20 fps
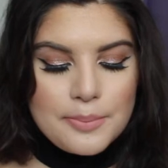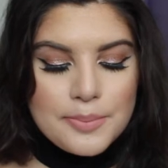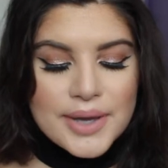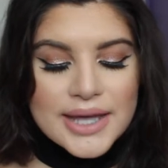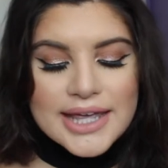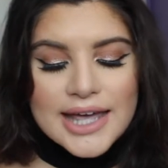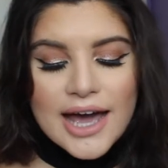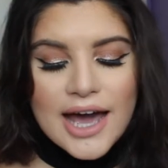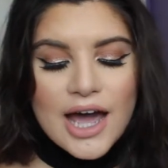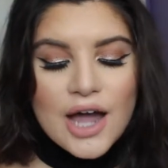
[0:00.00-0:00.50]

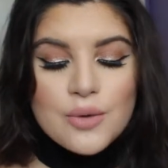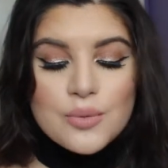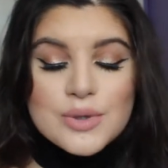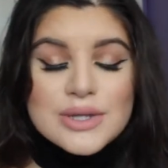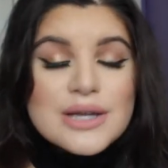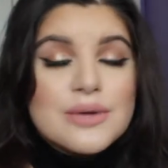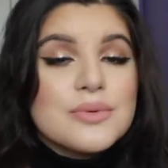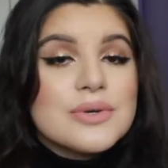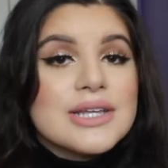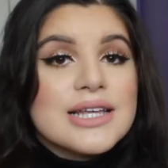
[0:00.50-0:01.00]
But yeah, I
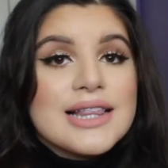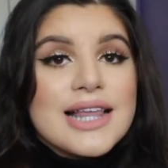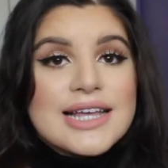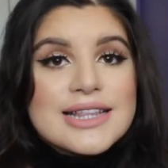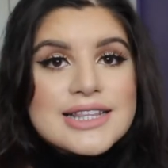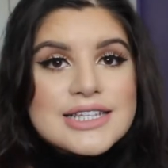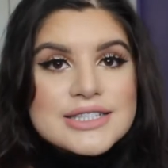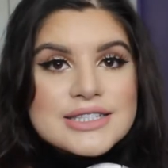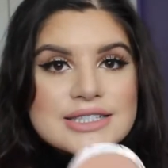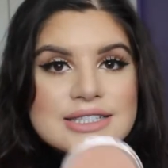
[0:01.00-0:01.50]
really, really
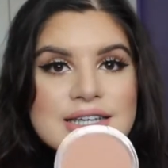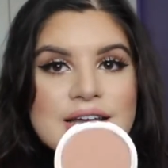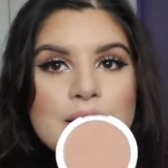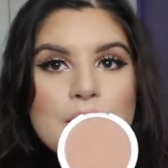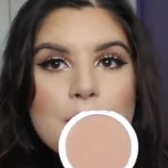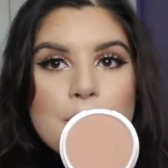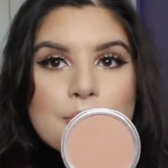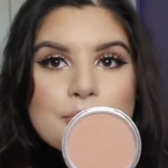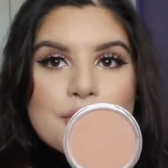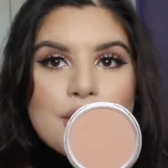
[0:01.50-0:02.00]
like this
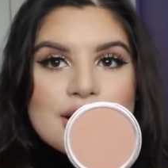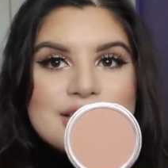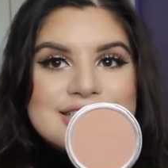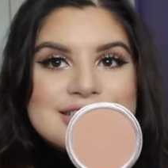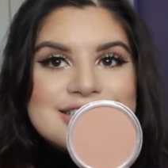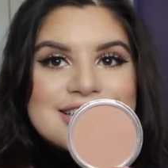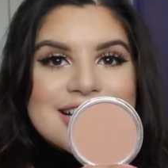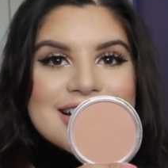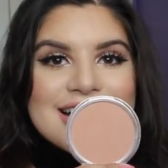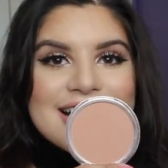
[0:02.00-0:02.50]

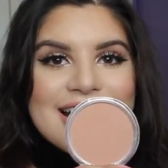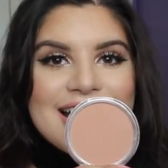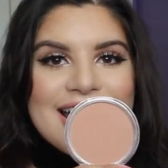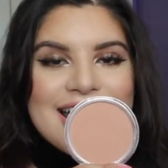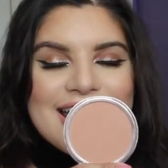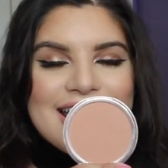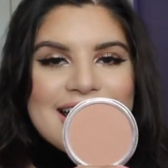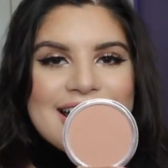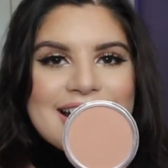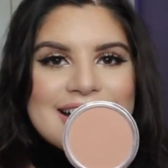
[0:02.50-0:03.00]
bronzer,
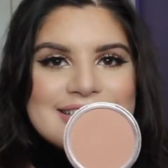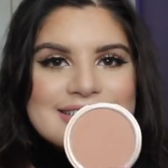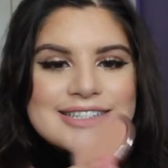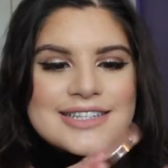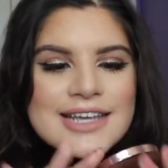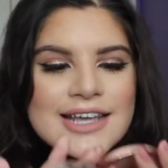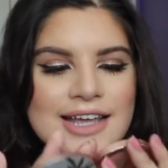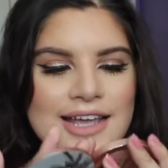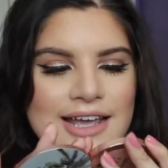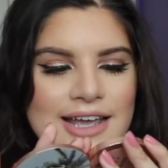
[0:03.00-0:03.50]
and
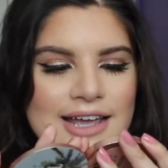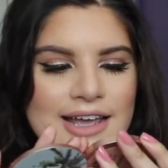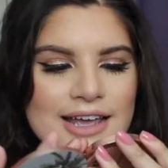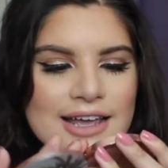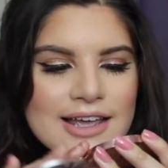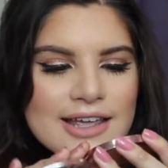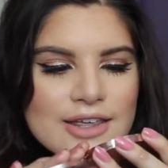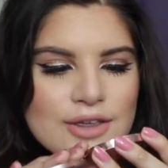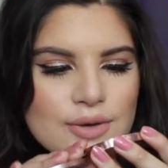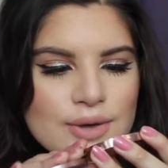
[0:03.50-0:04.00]

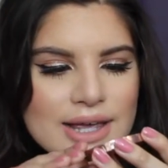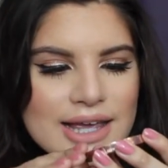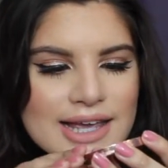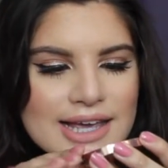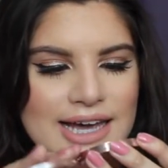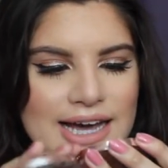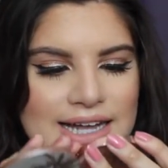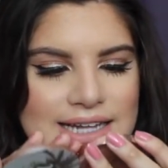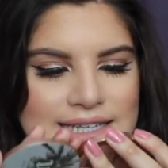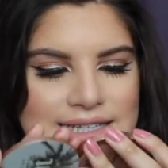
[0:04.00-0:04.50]
you
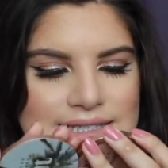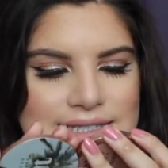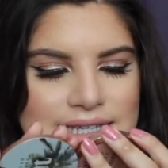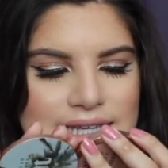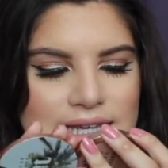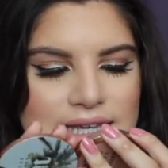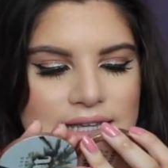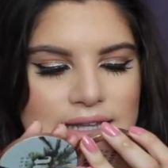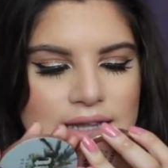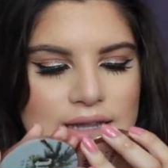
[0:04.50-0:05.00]
can kind of
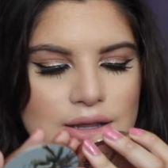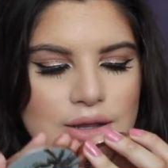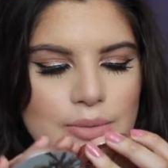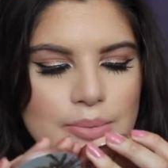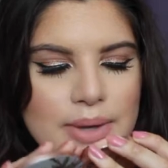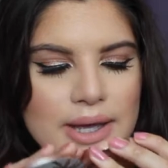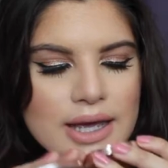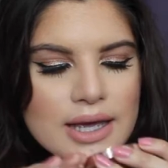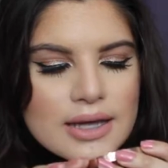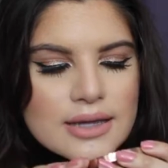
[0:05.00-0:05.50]
see the
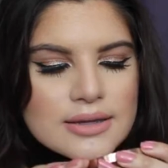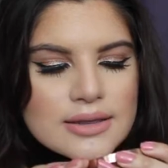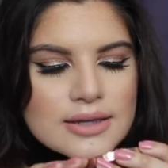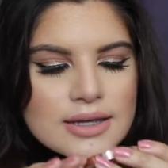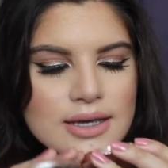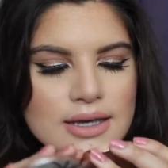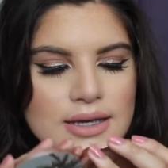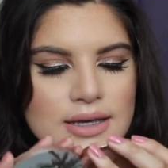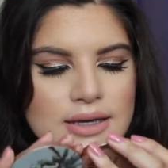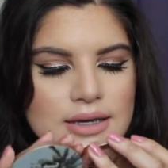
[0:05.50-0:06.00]
little pan
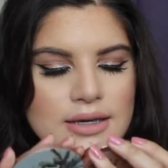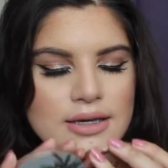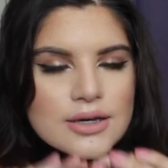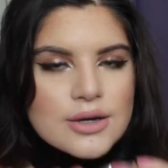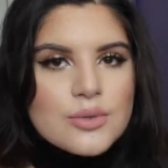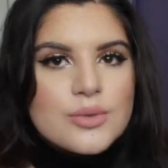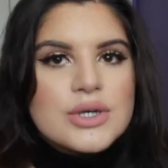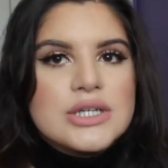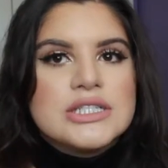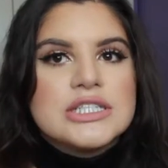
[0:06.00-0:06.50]
thing,
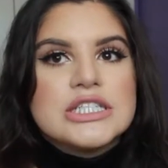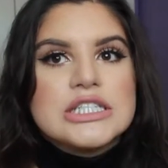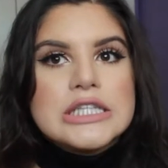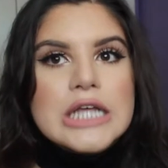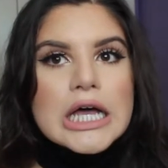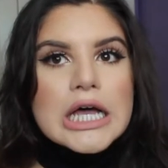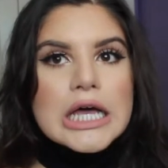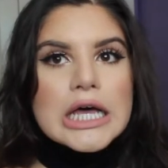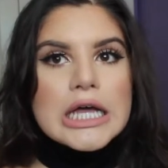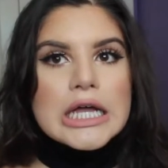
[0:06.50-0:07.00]
which is
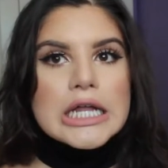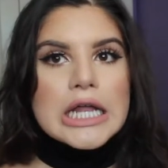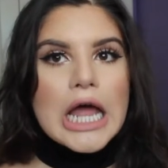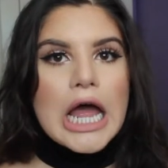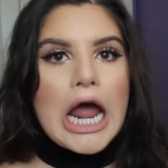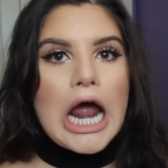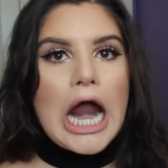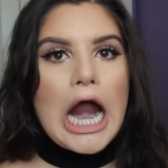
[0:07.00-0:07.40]
not good.